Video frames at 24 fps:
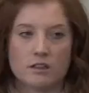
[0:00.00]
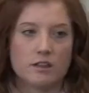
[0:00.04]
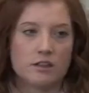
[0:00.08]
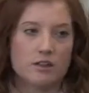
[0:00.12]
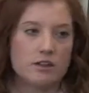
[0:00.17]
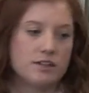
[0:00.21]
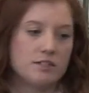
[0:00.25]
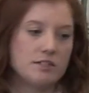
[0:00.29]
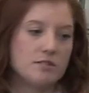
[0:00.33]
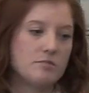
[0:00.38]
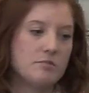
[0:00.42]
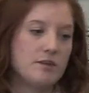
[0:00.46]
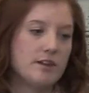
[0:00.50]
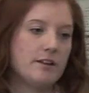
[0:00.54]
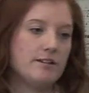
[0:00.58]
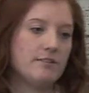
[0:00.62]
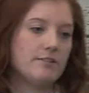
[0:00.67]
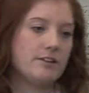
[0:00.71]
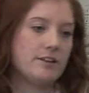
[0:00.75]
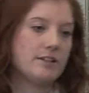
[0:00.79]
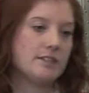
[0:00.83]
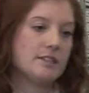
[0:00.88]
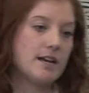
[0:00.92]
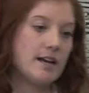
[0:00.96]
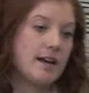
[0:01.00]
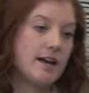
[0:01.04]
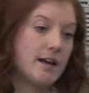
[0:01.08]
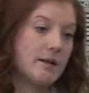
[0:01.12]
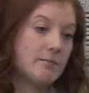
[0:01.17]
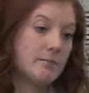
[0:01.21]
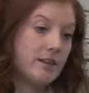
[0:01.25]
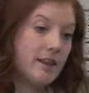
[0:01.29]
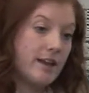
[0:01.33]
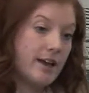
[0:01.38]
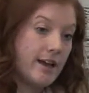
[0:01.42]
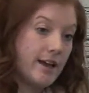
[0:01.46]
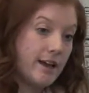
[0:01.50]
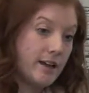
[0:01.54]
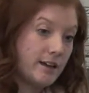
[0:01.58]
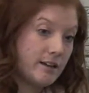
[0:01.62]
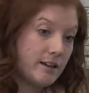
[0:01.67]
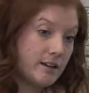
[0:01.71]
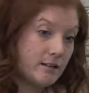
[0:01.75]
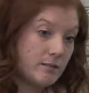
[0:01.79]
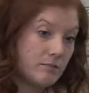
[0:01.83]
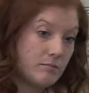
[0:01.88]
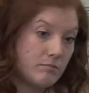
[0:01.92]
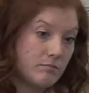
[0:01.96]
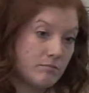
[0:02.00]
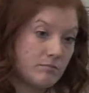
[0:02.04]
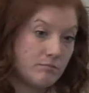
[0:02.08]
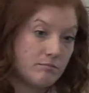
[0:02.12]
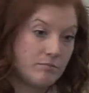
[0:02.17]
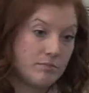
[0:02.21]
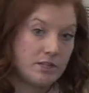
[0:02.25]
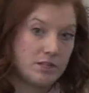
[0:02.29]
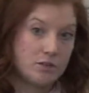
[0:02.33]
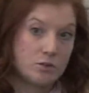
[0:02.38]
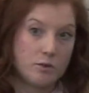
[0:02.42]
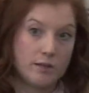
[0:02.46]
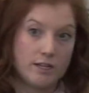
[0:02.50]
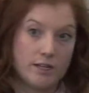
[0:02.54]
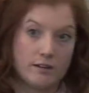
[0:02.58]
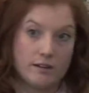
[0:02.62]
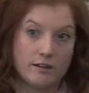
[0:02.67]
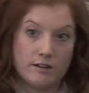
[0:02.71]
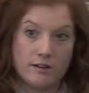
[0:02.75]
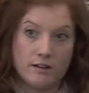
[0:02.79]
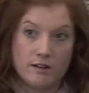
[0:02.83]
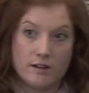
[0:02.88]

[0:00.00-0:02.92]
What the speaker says: there is a bit of a time lag between